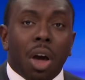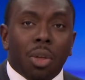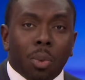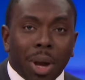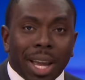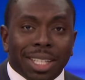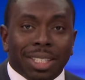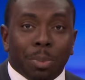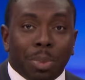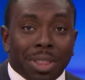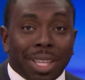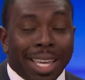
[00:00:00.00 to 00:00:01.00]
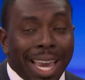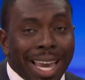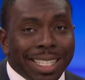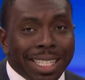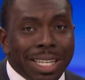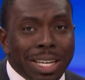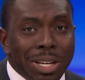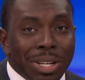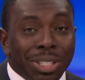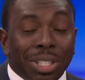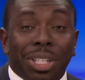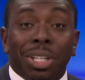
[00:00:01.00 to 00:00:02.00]
other ways to put the candy
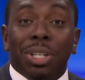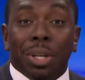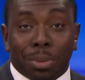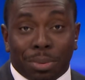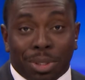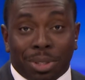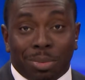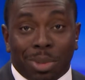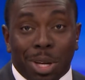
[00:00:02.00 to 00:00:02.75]
to good use.